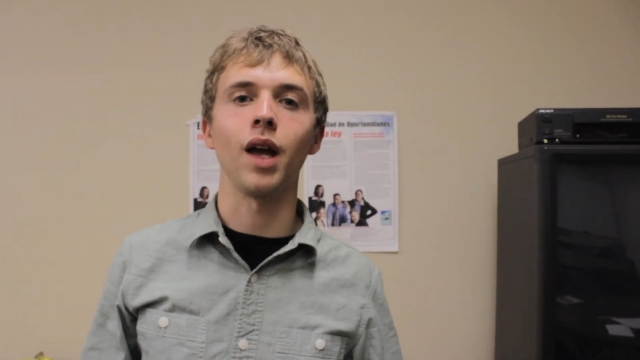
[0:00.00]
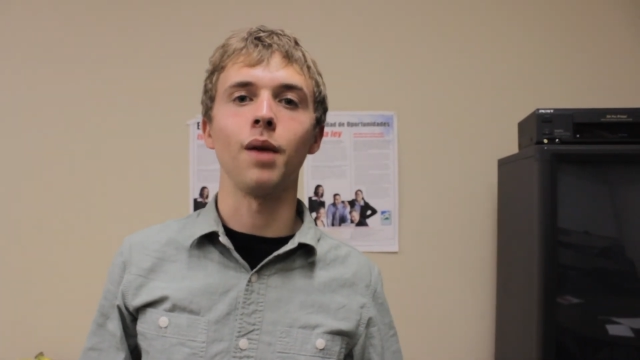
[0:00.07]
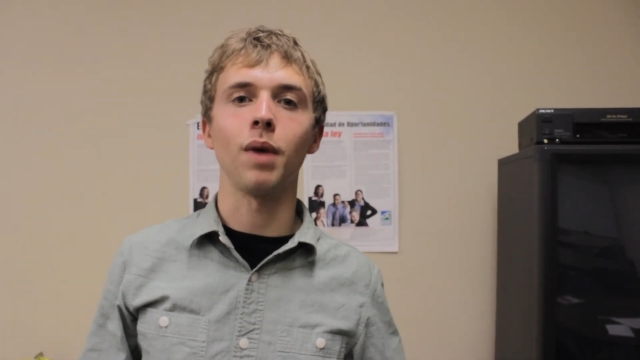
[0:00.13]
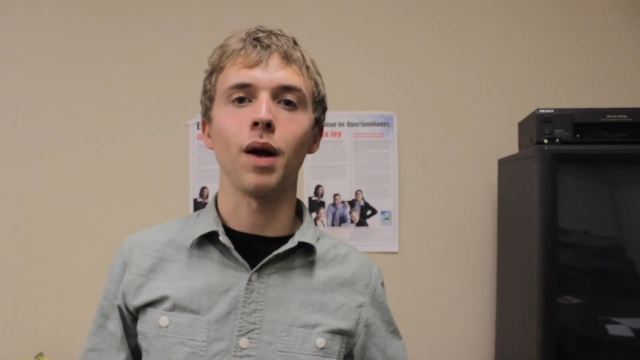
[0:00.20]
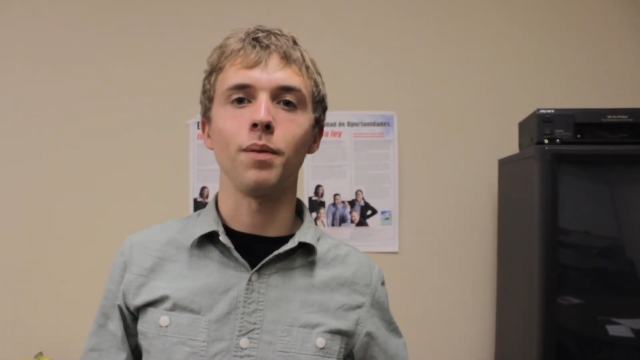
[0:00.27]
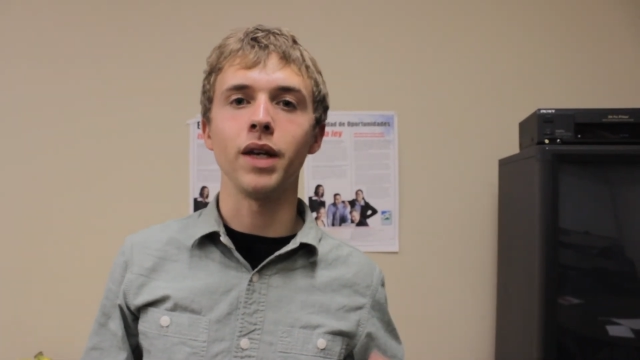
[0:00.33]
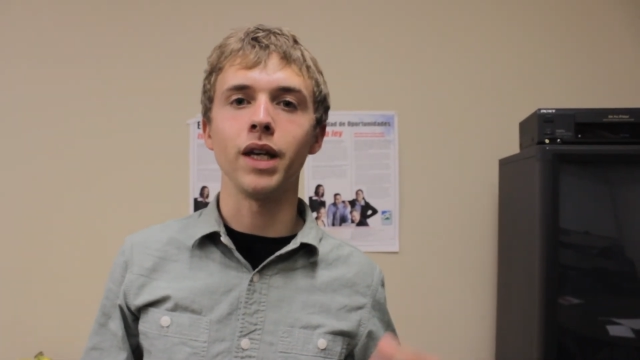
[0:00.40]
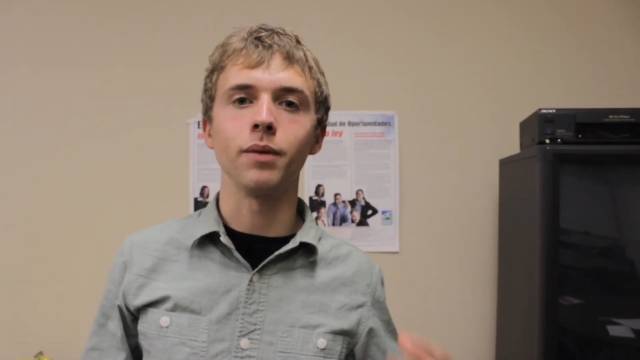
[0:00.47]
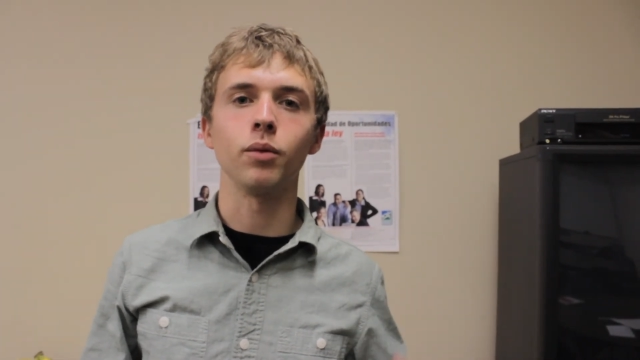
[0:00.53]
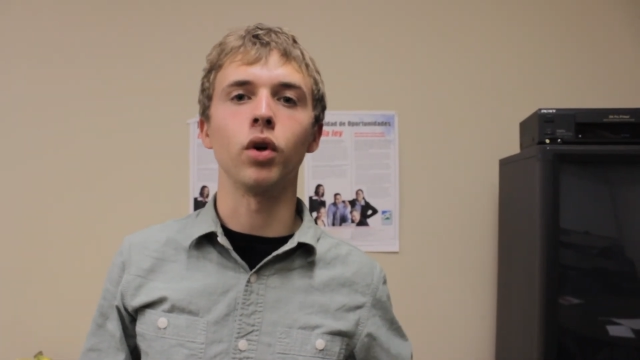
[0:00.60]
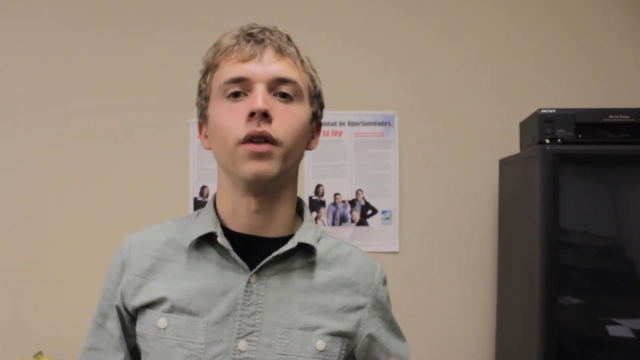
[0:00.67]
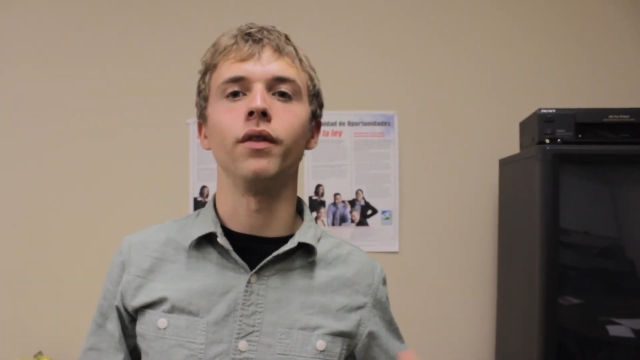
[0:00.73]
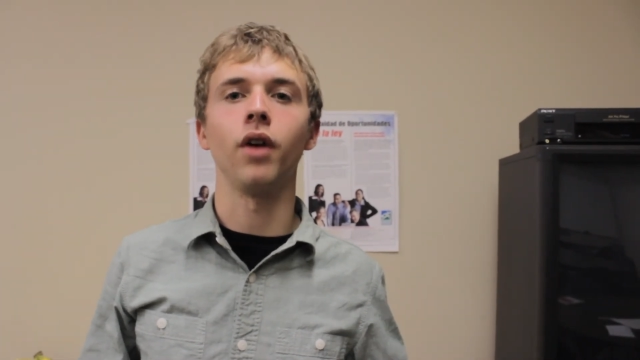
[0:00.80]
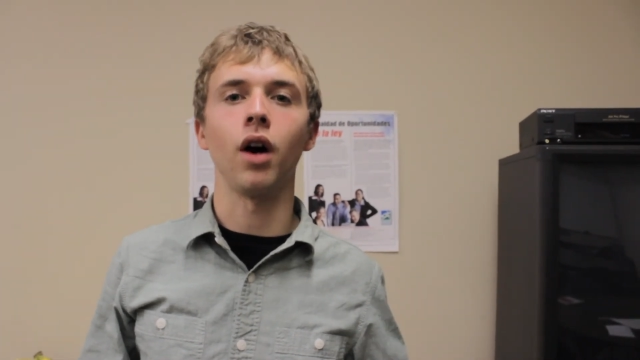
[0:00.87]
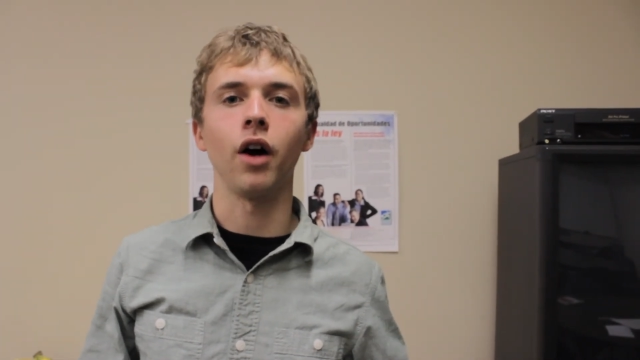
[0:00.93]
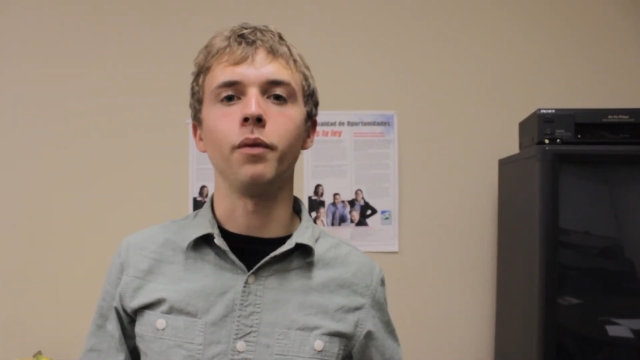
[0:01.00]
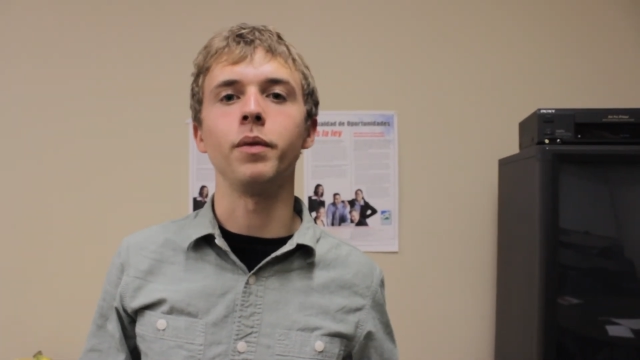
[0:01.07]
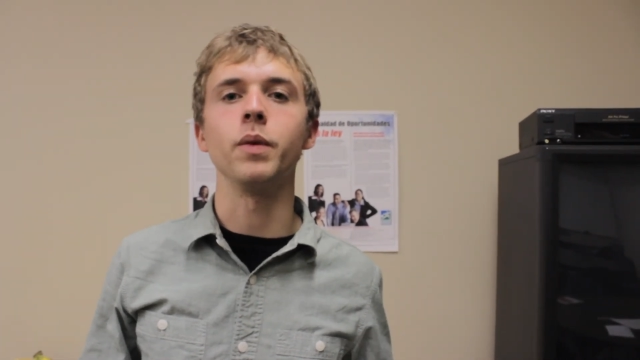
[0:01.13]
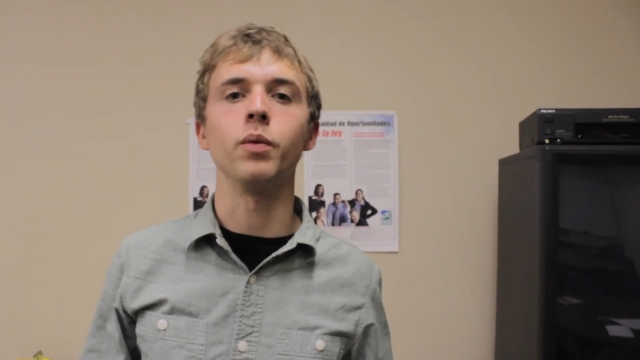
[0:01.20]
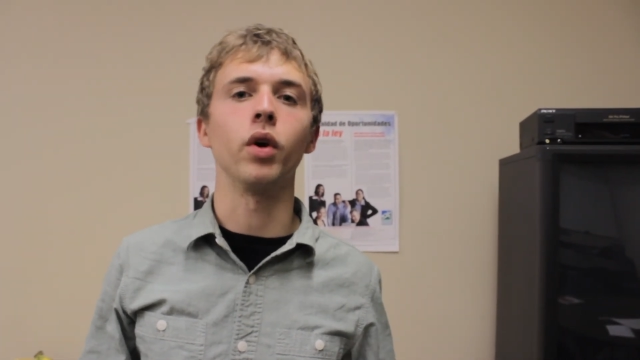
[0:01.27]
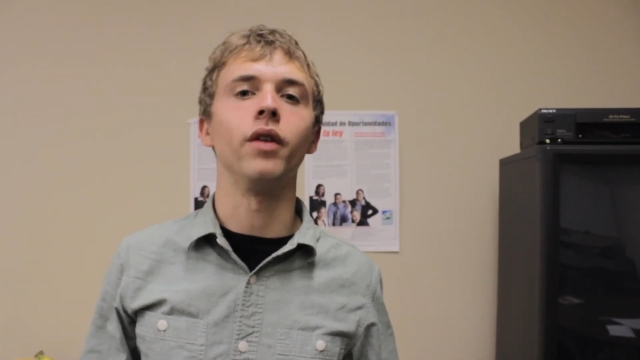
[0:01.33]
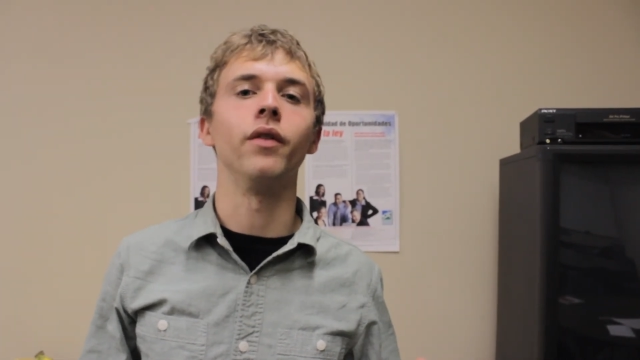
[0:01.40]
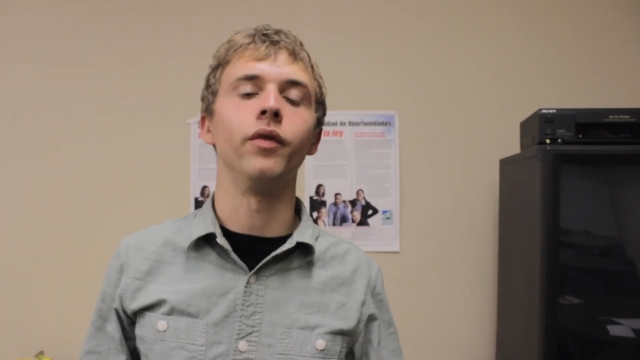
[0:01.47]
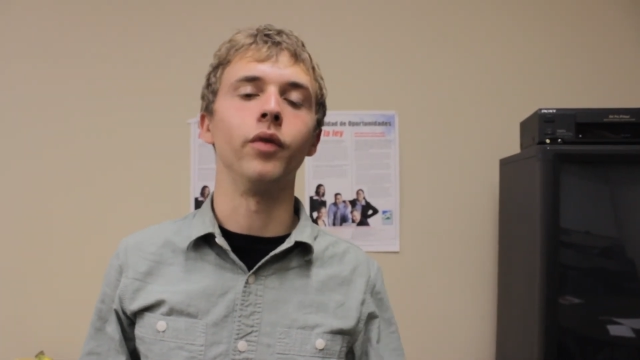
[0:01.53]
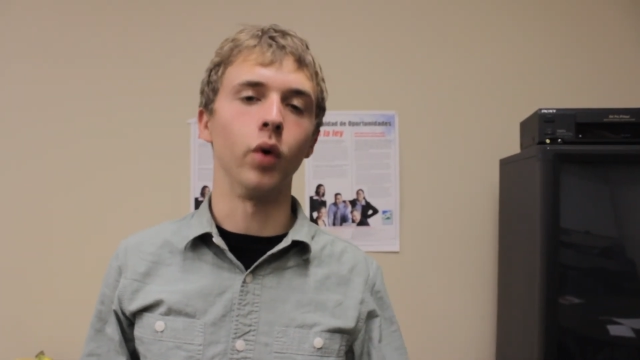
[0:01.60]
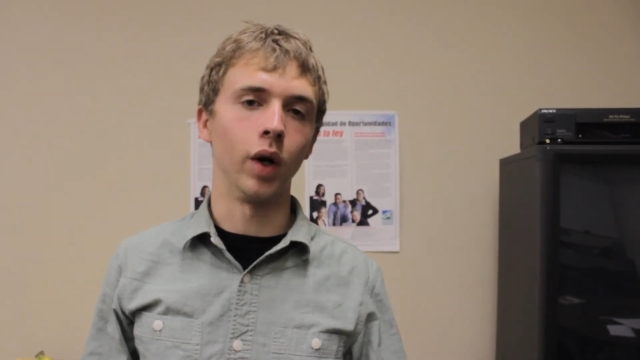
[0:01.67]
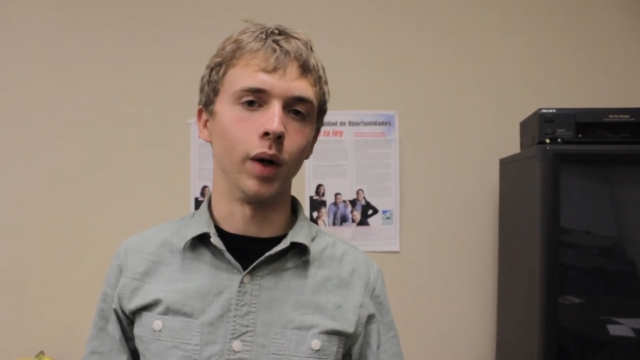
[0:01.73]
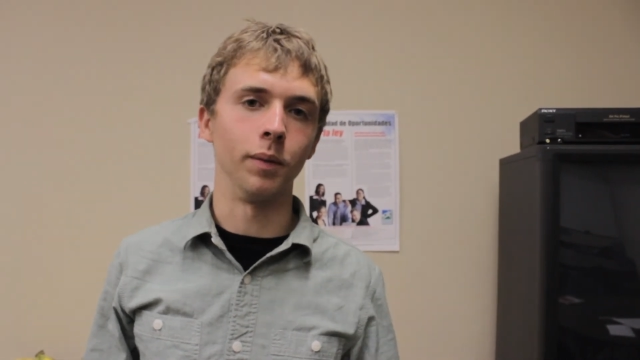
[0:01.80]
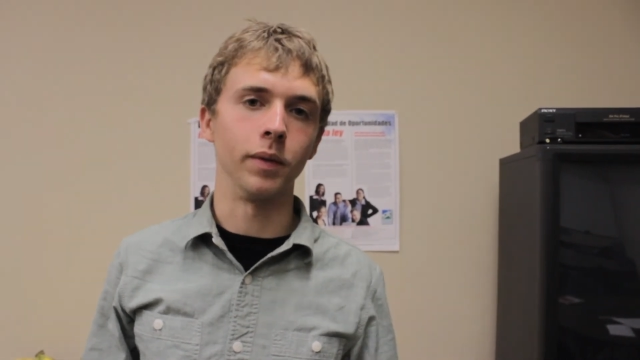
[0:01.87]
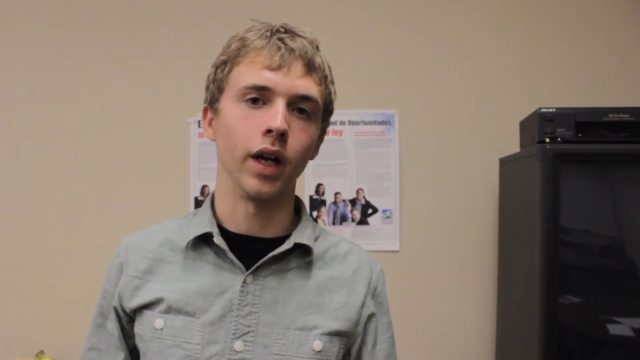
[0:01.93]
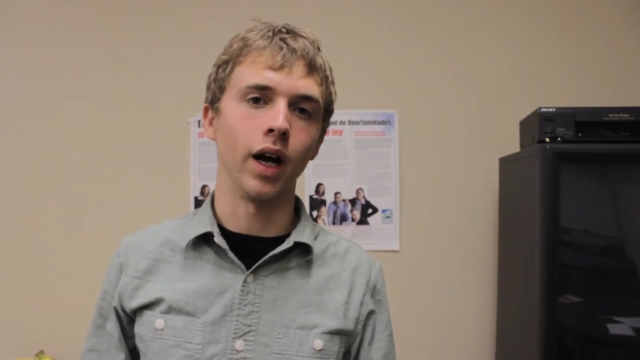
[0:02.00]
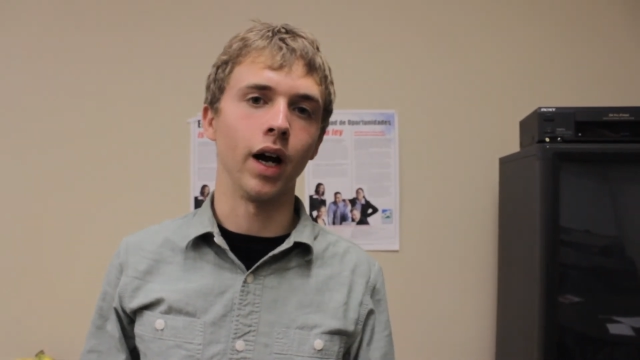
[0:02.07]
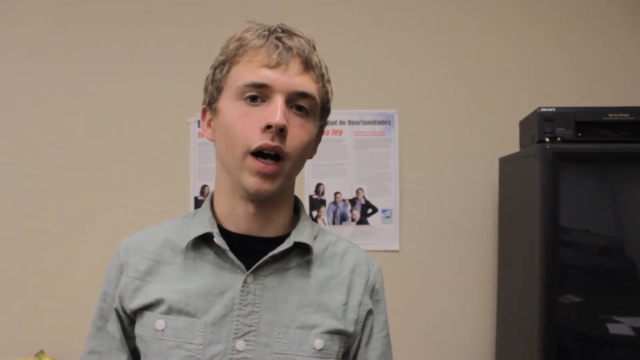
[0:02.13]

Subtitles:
and by being more involved, be more informed.